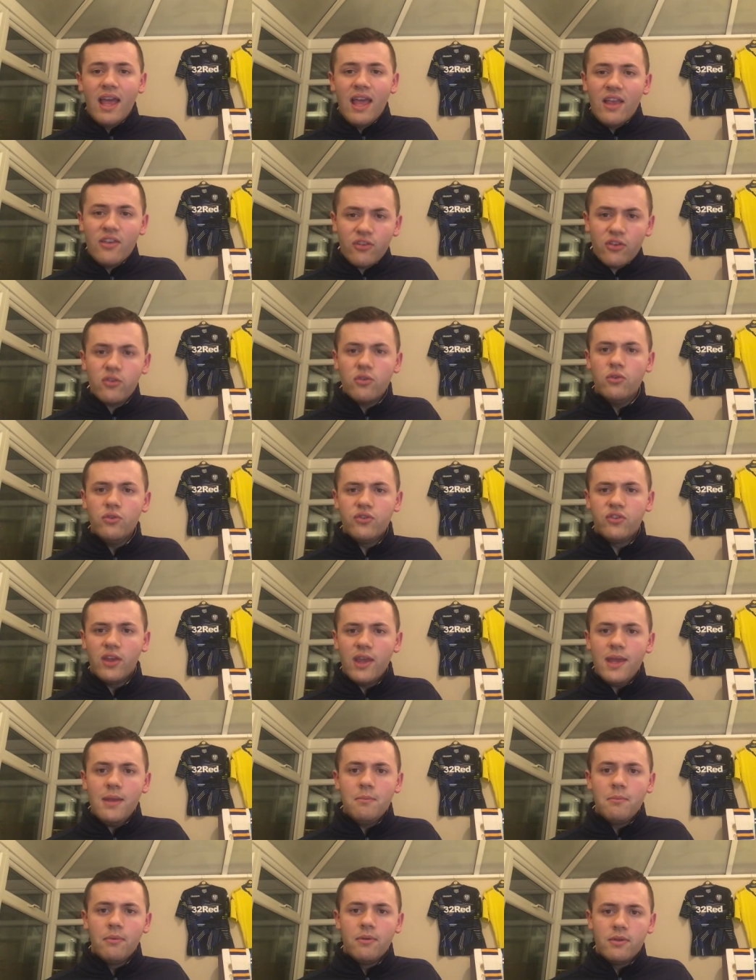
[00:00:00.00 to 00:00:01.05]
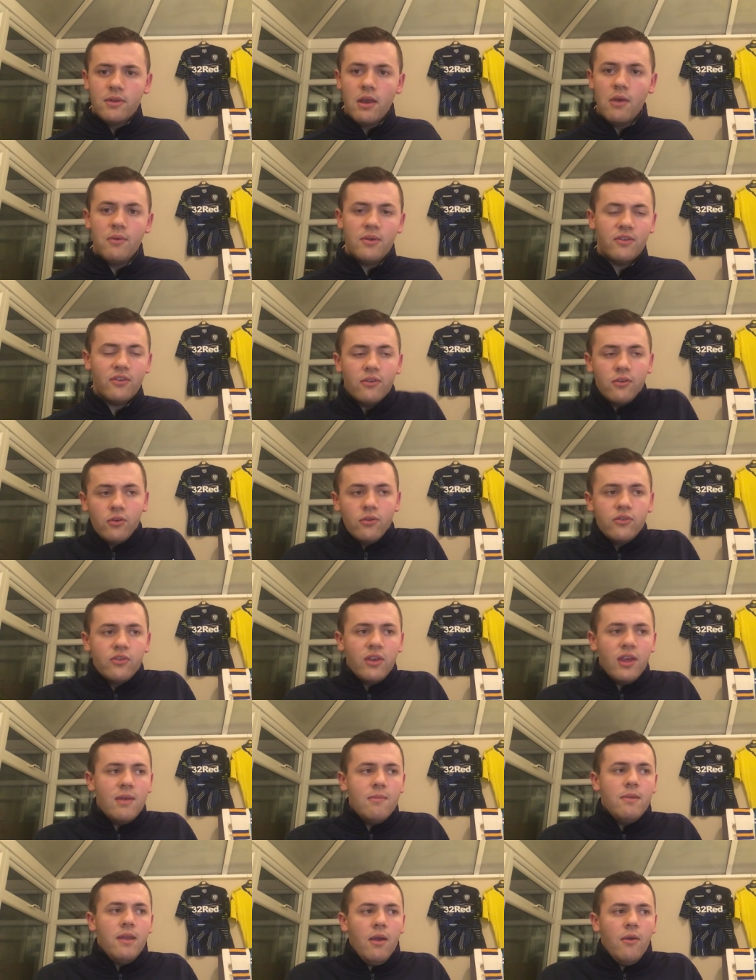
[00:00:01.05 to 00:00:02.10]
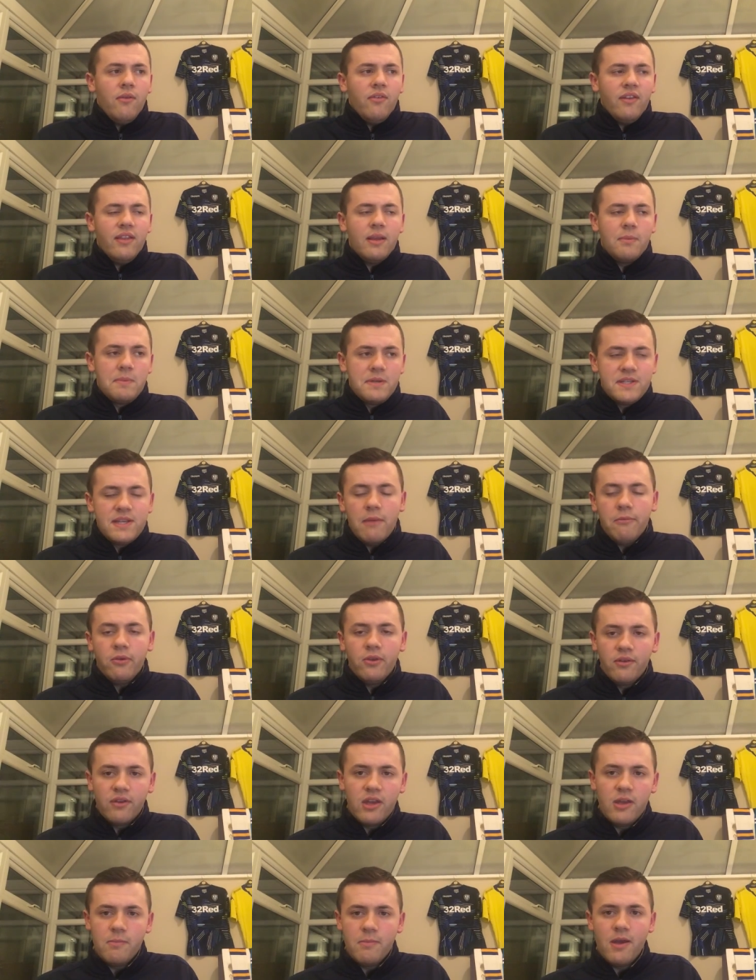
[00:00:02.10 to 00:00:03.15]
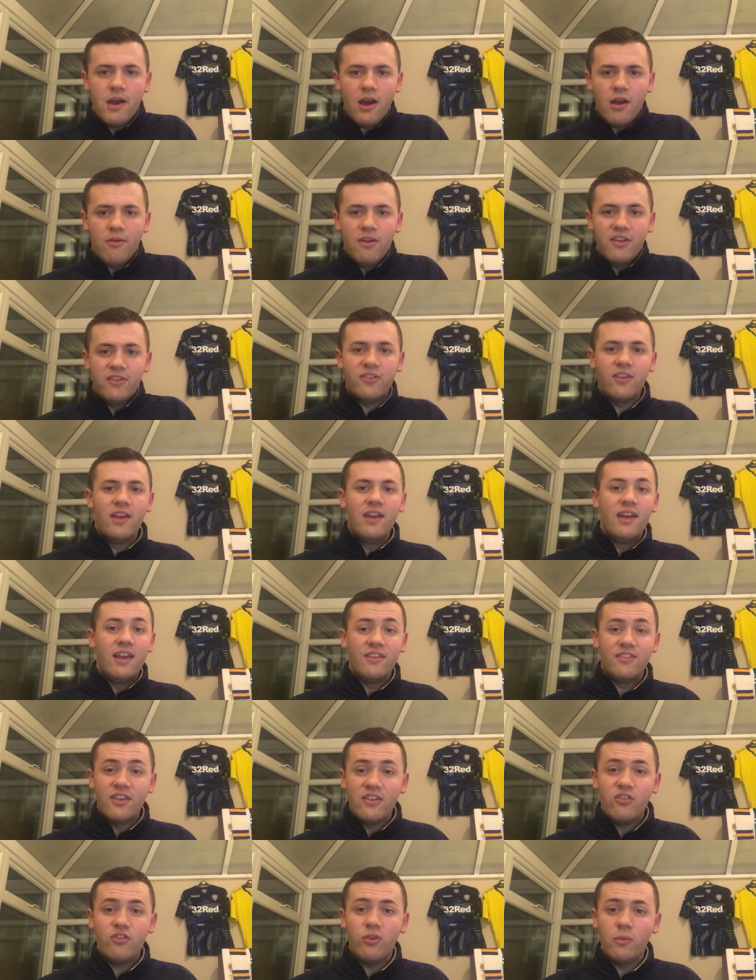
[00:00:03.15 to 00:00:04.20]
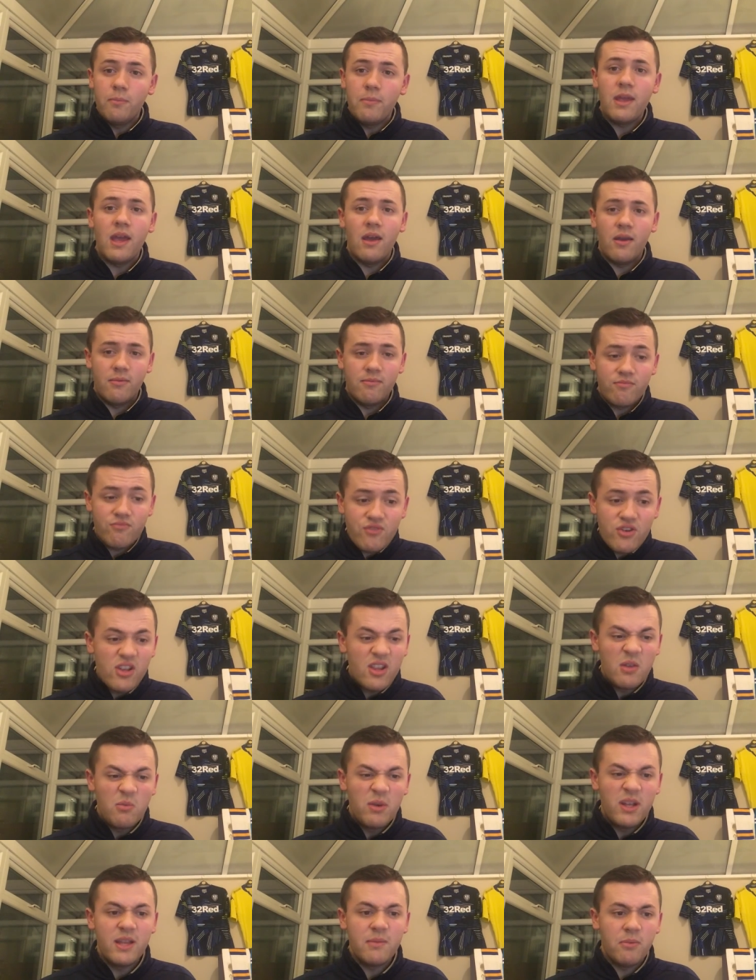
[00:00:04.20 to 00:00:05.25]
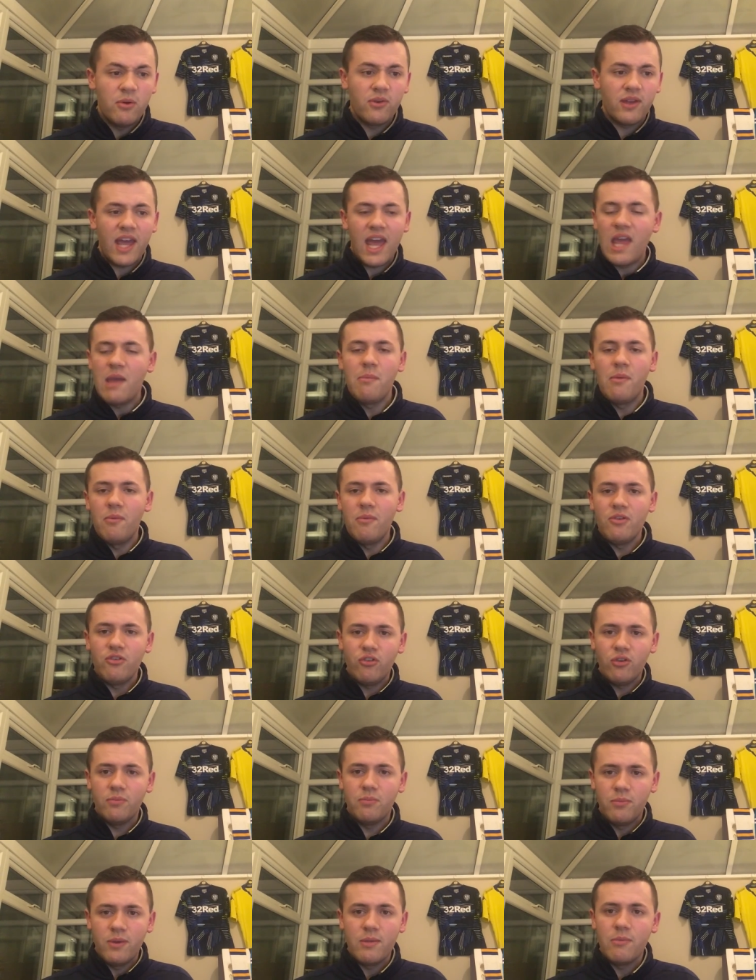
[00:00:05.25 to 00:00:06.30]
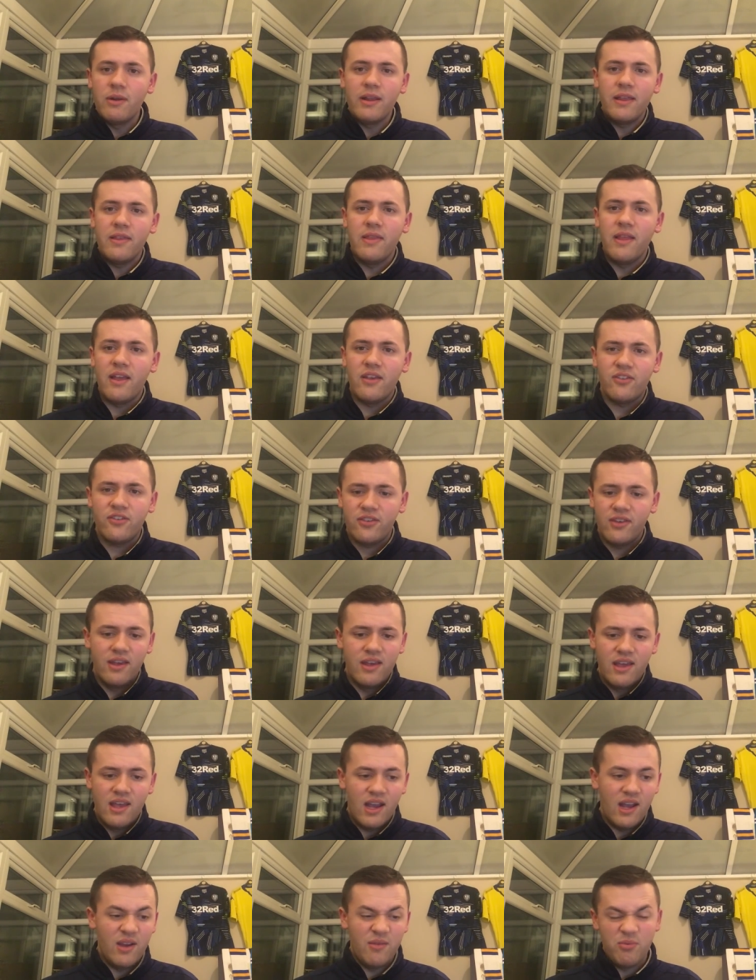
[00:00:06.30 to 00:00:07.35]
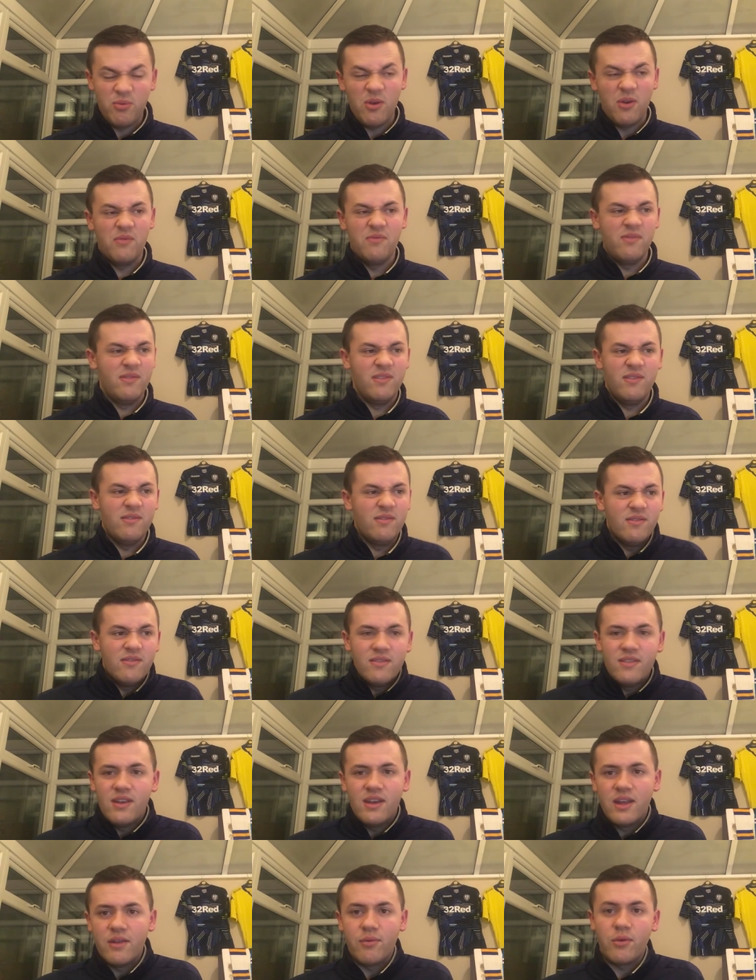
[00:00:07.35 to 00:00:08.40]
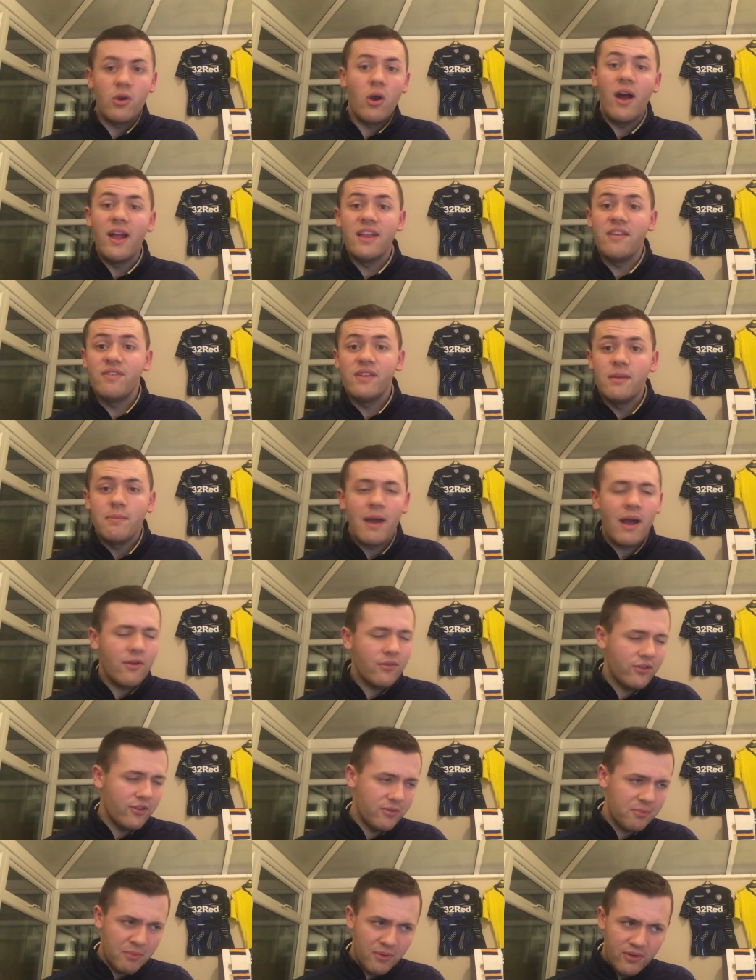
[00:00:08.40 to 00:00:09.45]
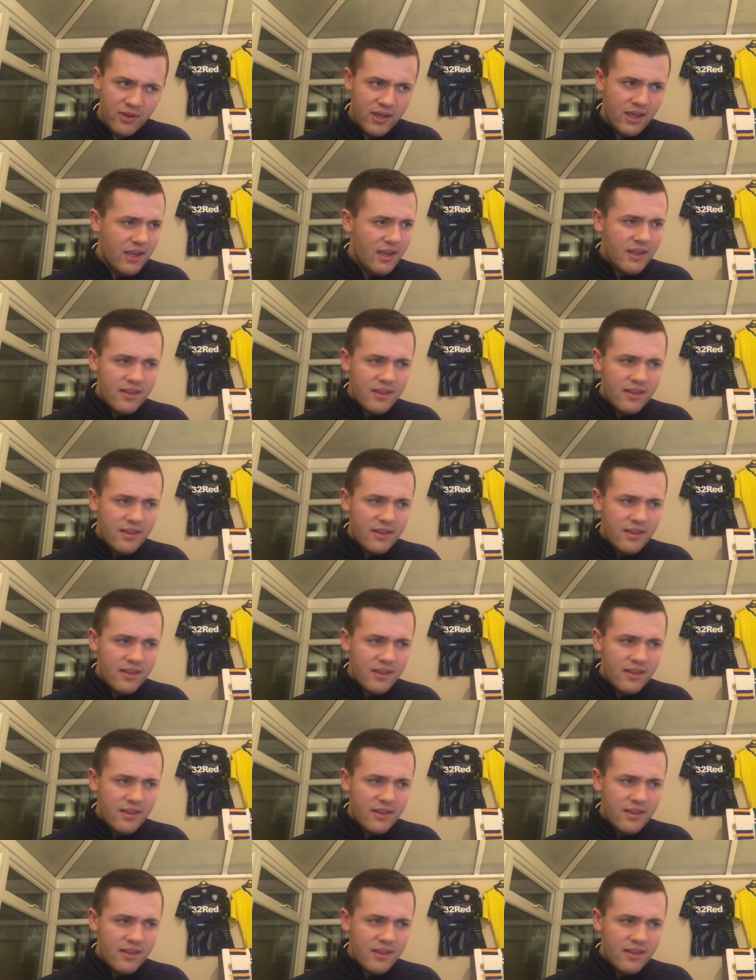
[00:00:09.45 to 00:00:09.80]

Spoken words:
It's a good team. You know, it's a good team. You know, I think the perception of QPR is this should be a really winnable game, and we should be winning this if we want, if we've got anything about us. But